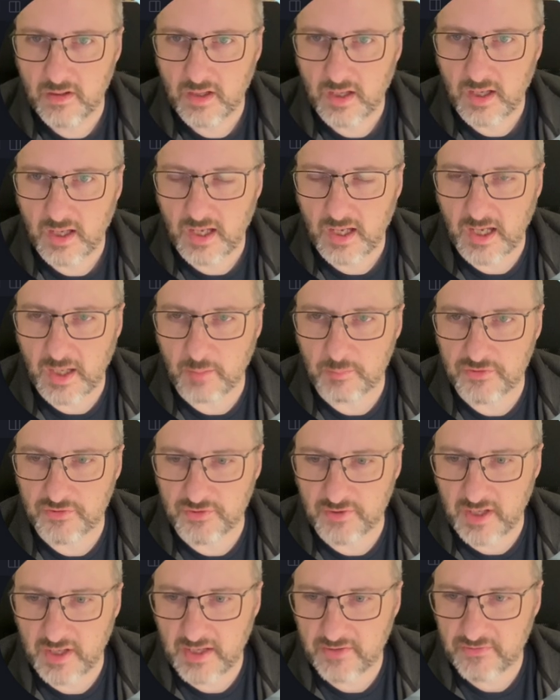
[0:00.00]
Amazon
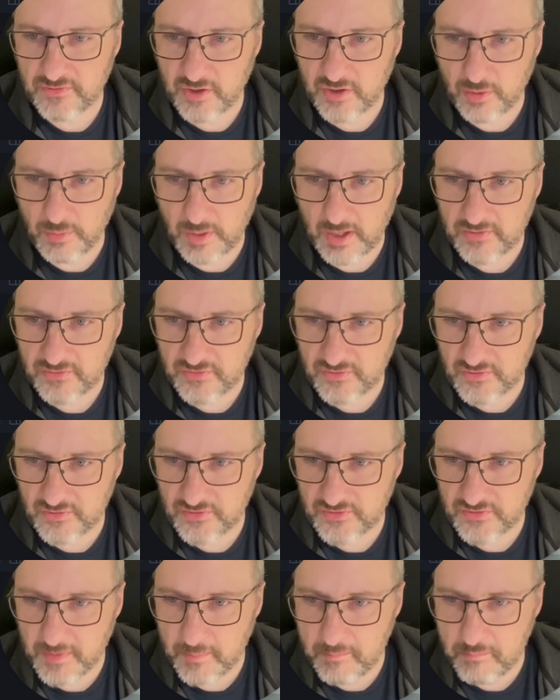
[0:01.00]
SQS
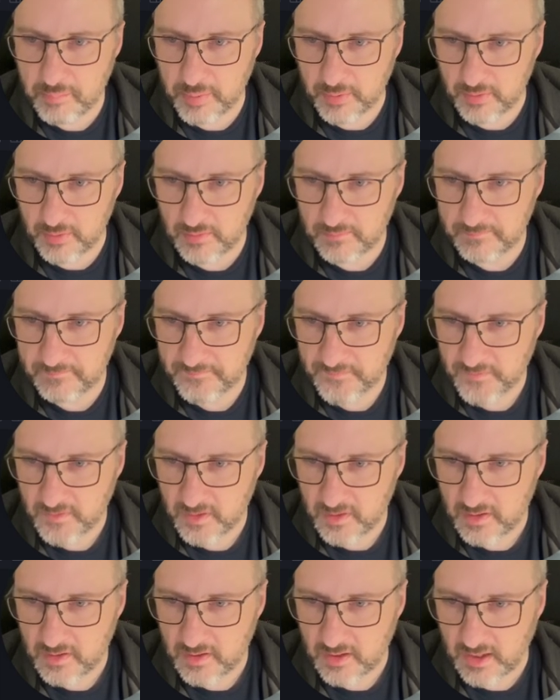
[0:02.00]
Simple.
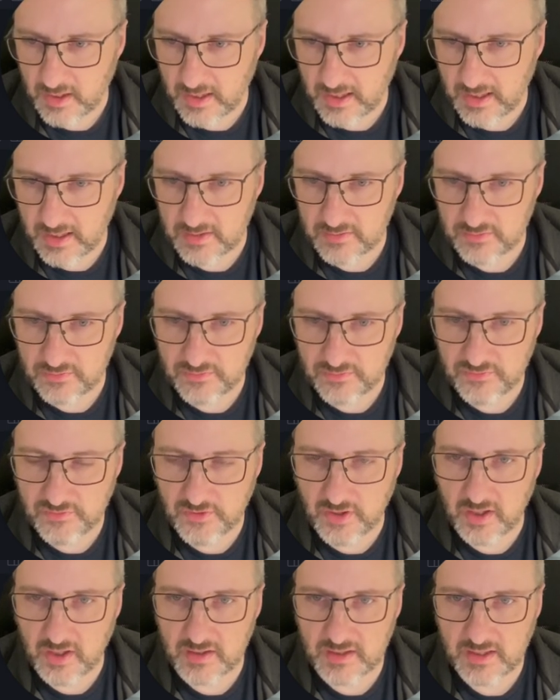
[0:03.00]
And
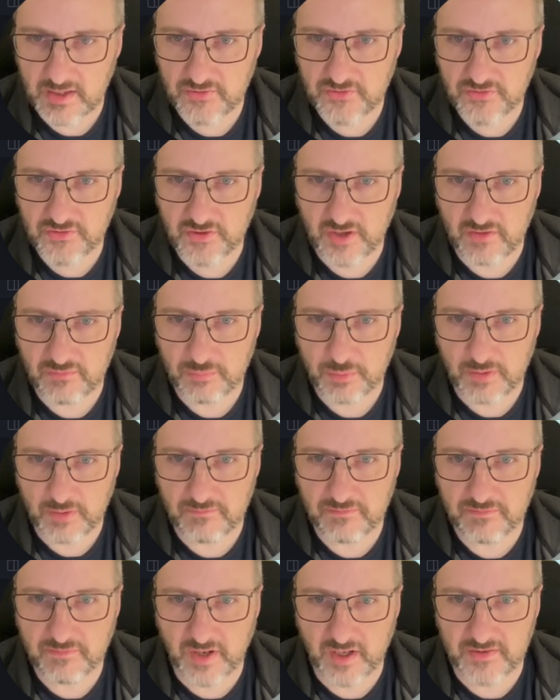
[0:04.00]
let's see if we can
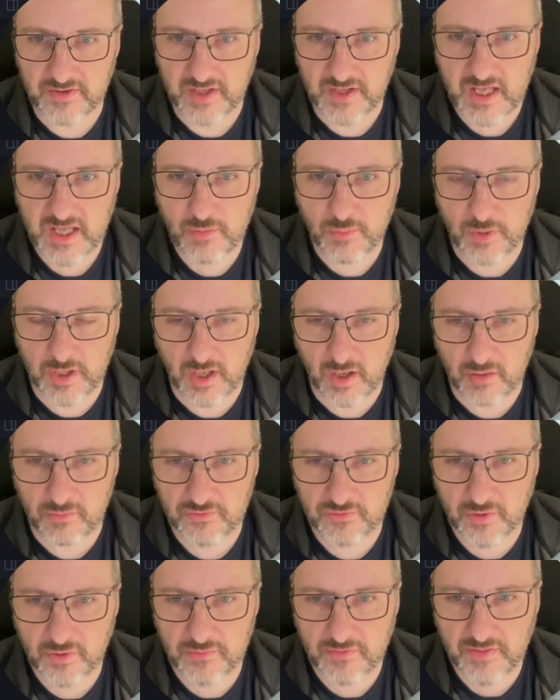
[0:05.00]
find it. Here we go. So
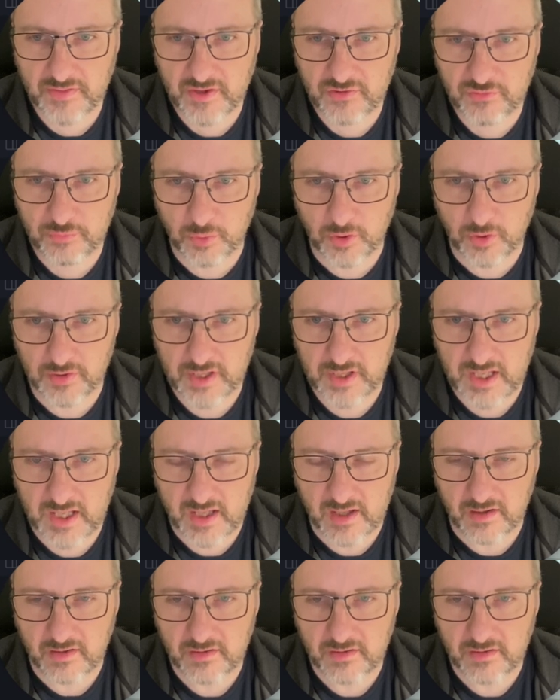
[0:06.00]
it's this one here.